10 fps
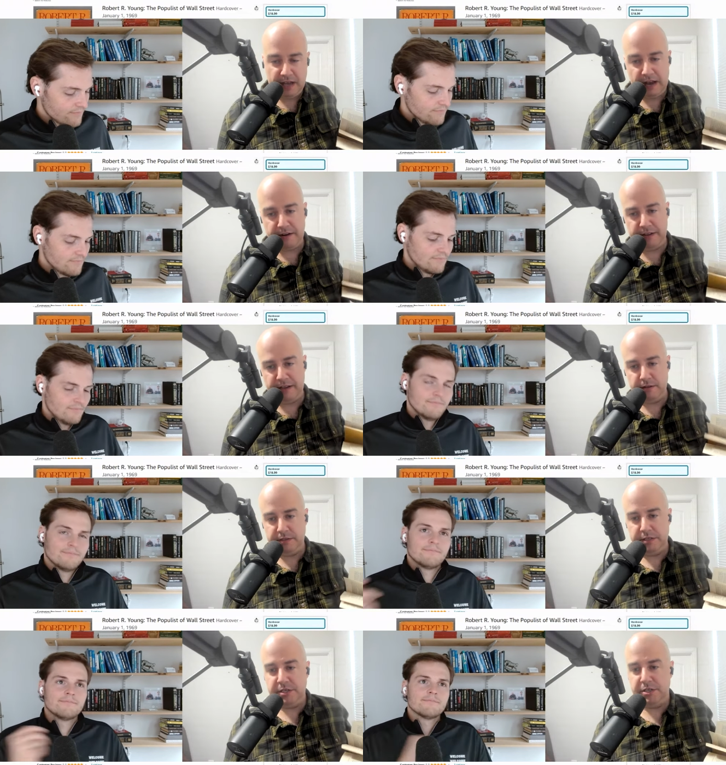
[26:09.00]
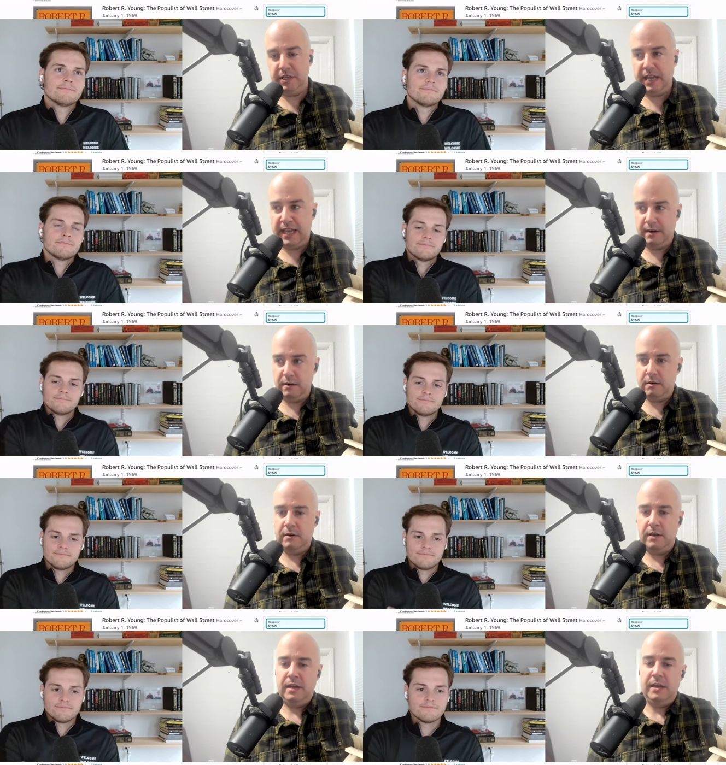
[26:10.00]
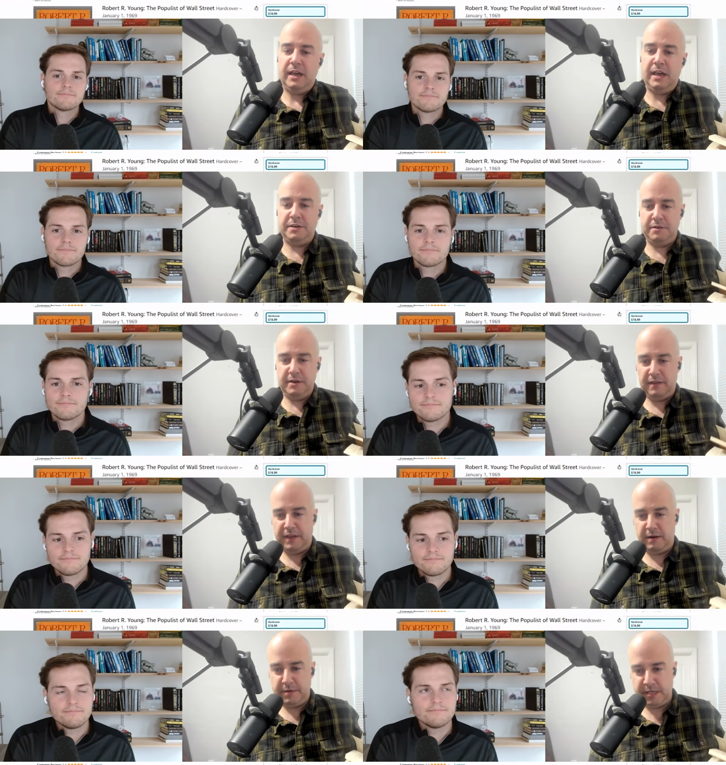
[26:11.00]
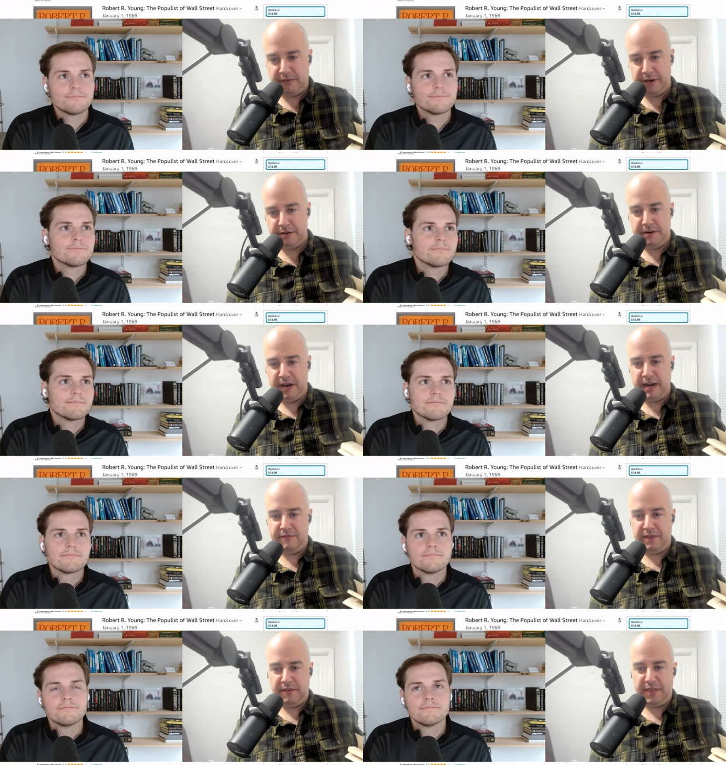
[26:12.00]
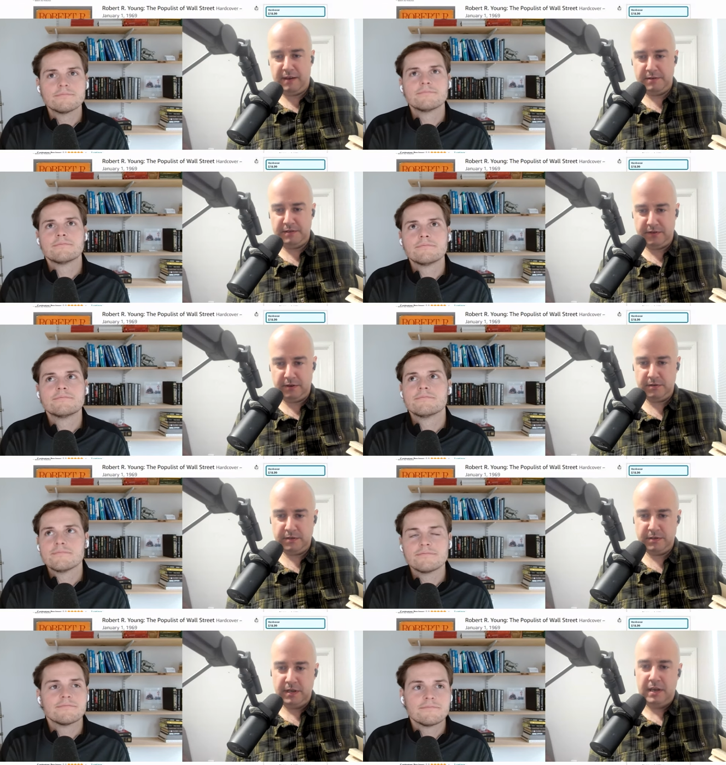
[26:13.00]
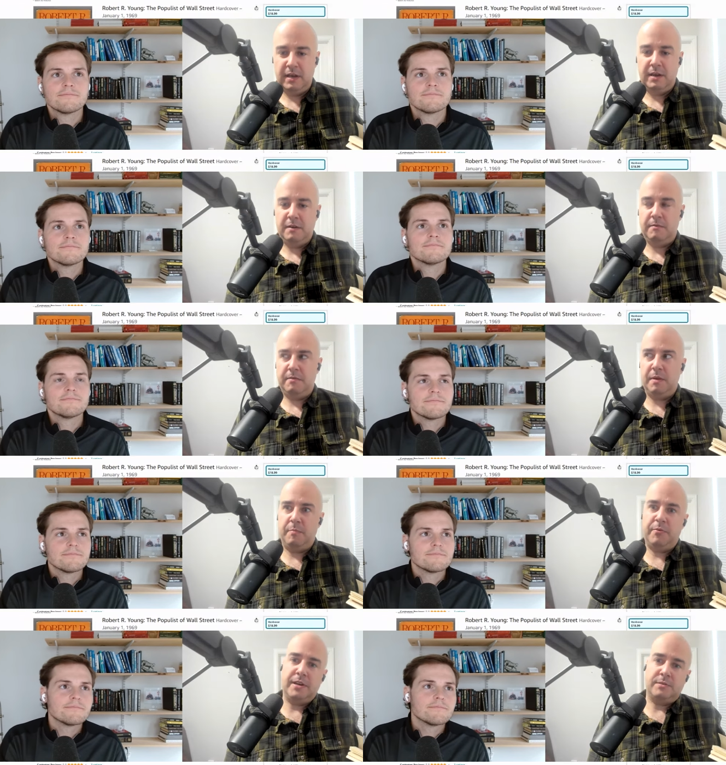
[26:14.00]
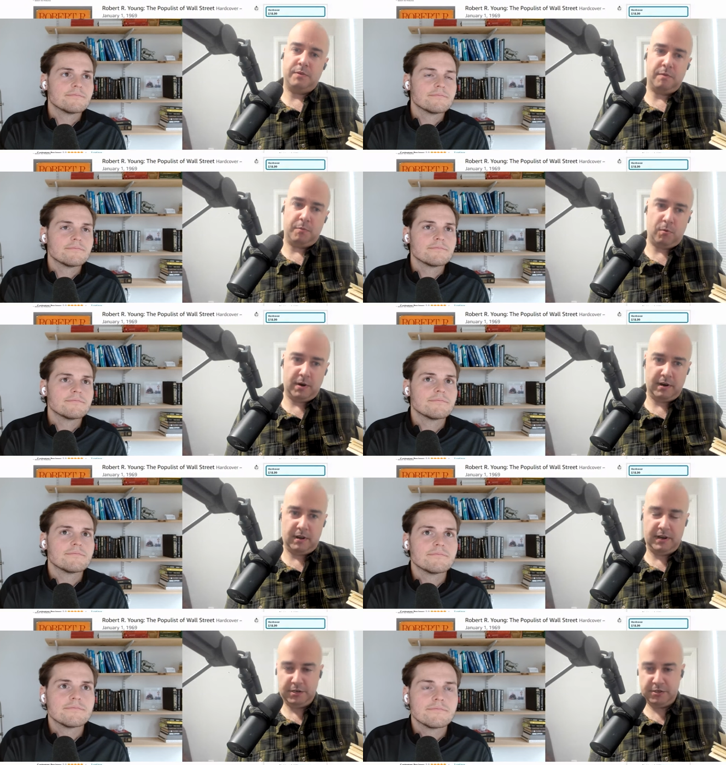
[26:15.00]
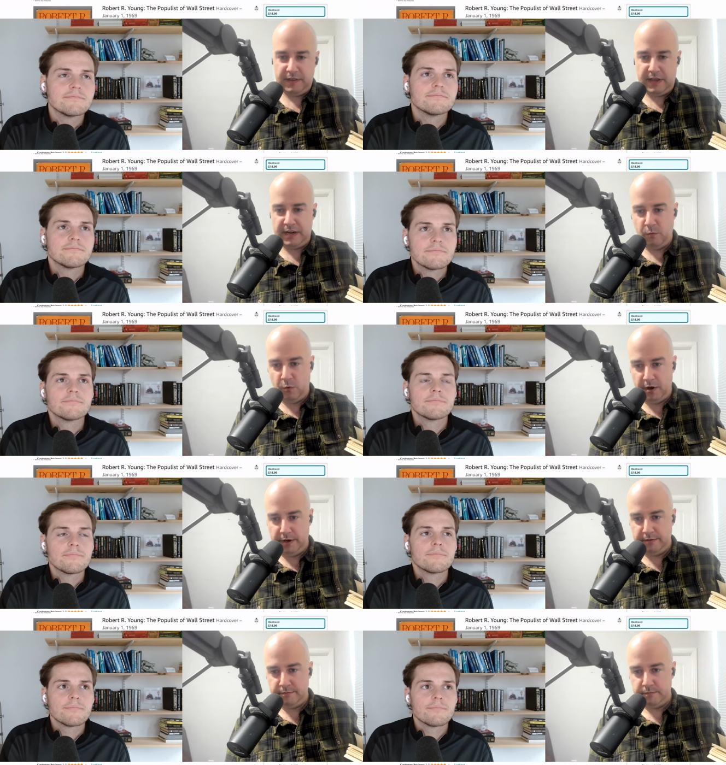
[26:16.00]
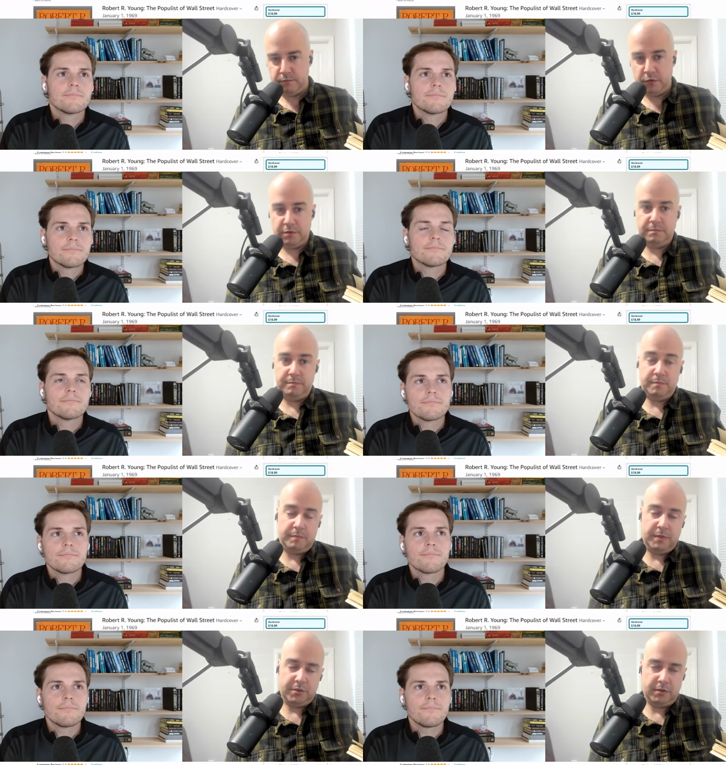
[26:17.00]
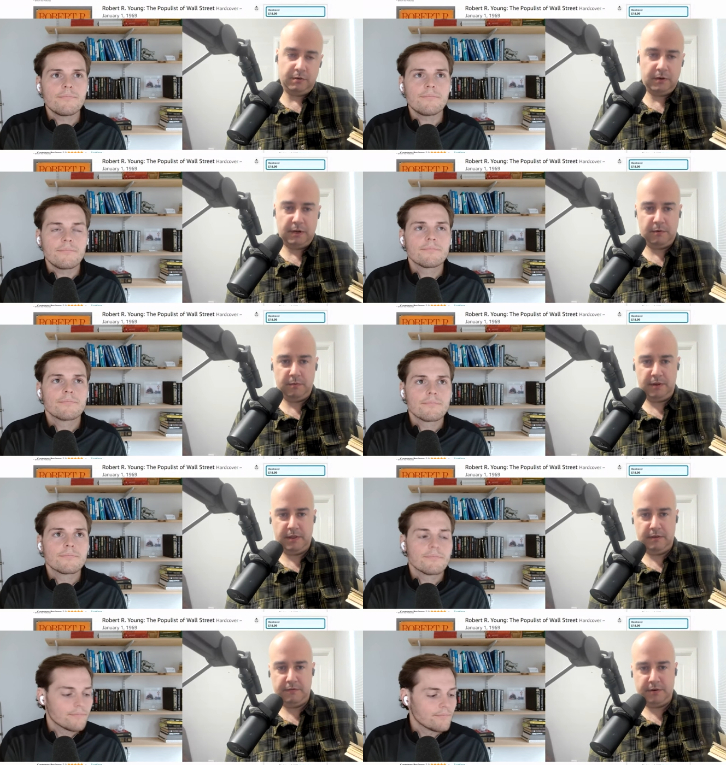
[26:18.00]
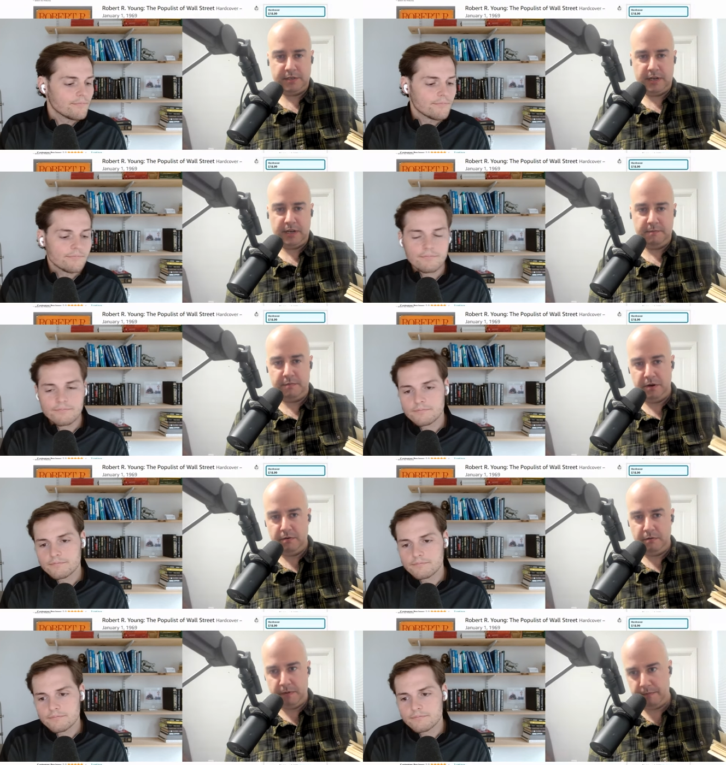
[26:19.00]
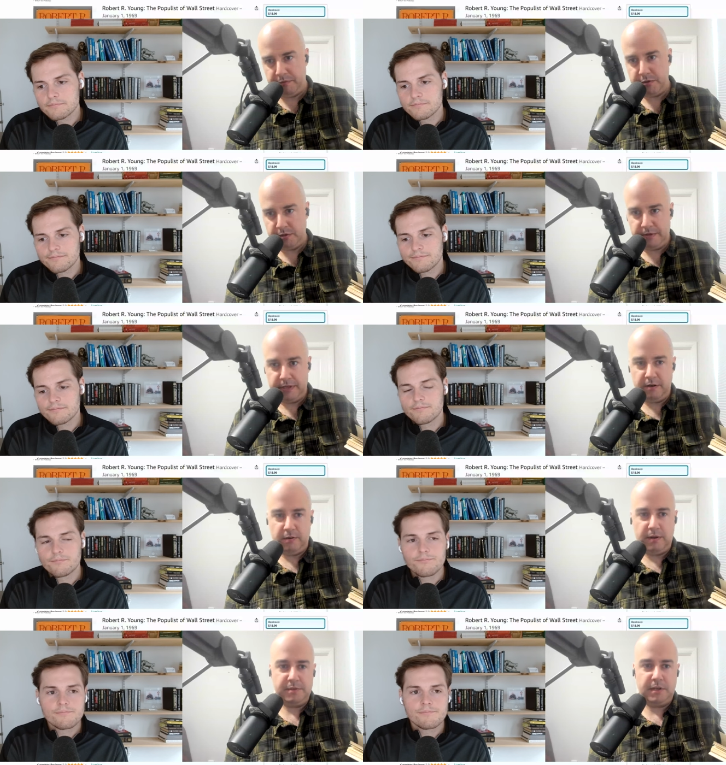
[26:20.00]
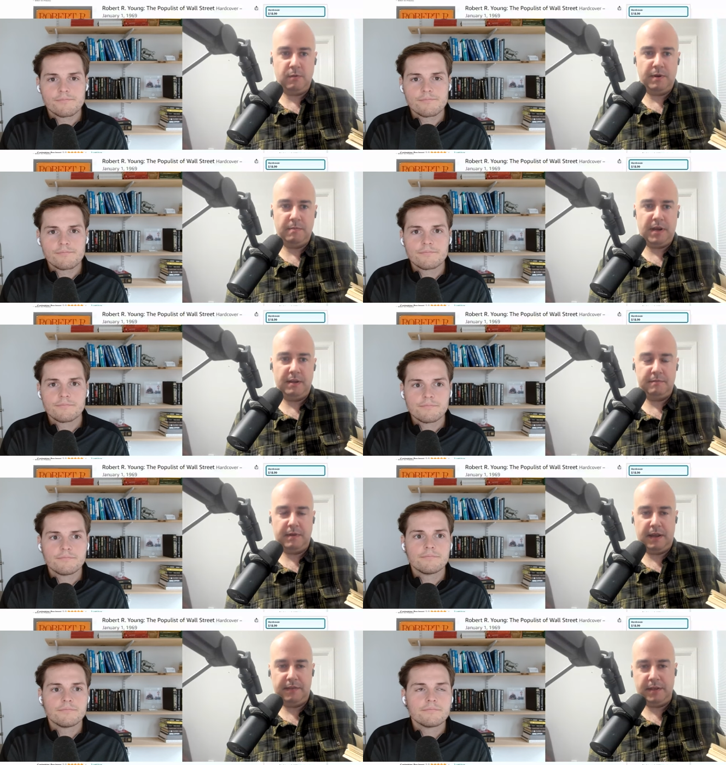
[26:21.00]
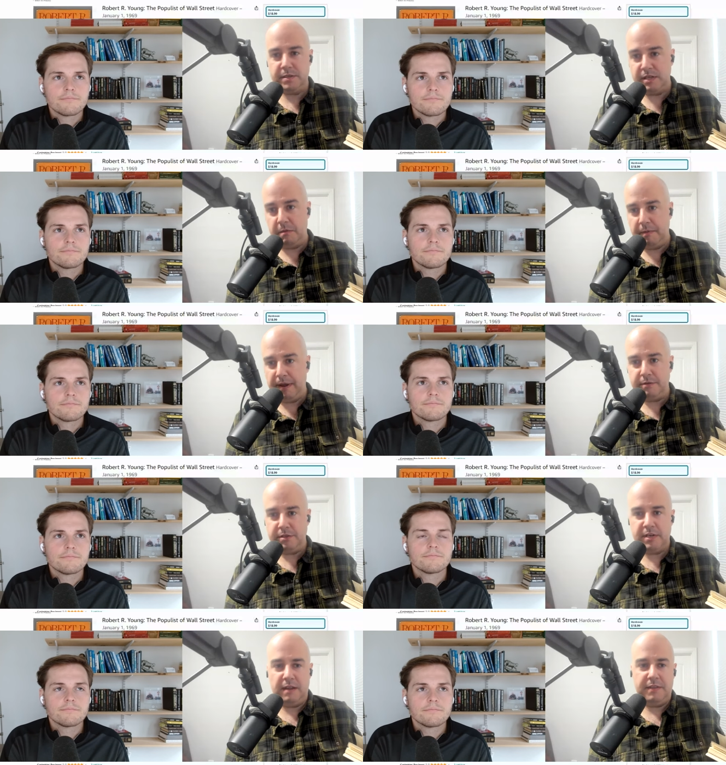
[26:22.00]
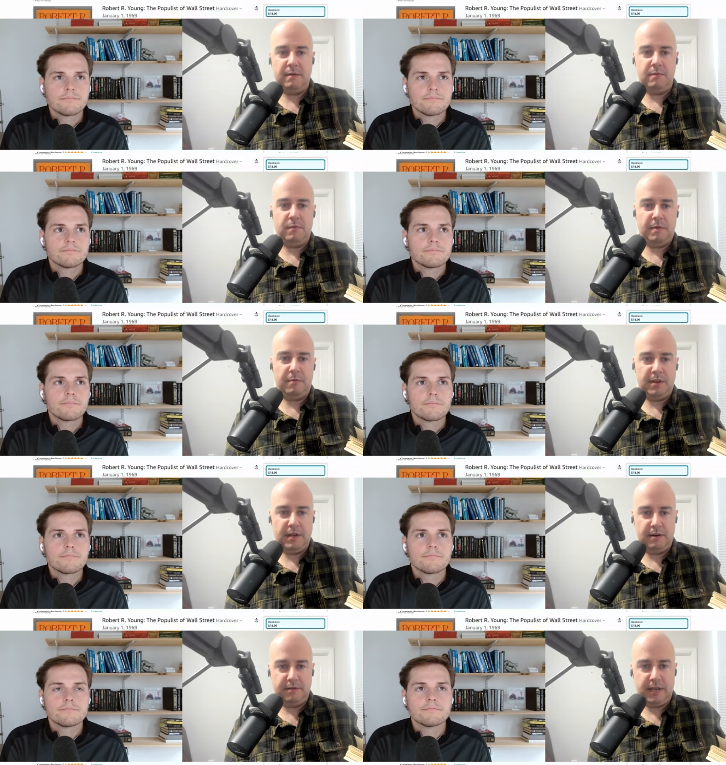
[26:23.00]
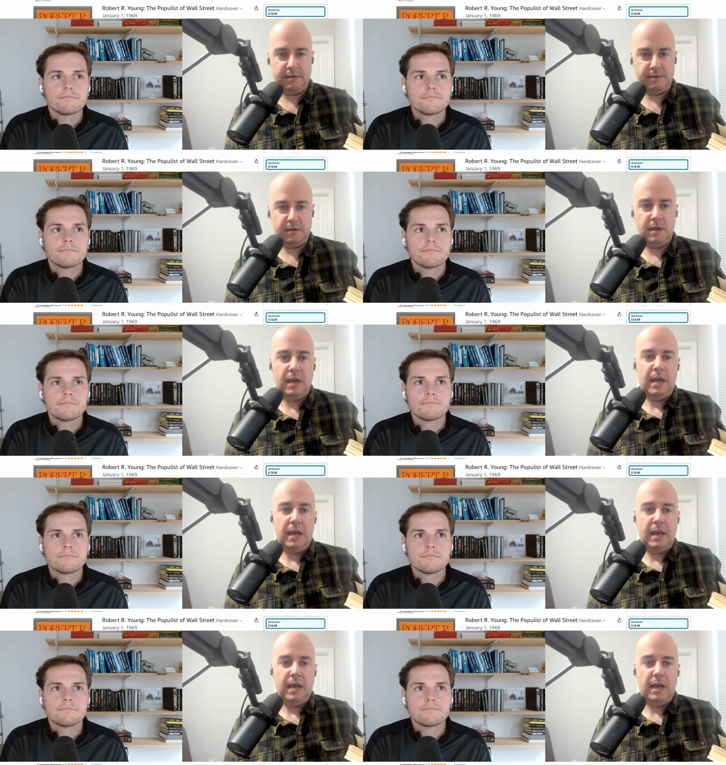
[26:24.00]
Speaker 1: got a legal decision later, and it turned out that it was seven hundred ninety-five thousand votes, the press would report initially that he won, which would be true. He would win the first day. He knew, I mean, presumably, he knew he was going to win by at least some amount, just not that he would win by more than eight hundred thousand.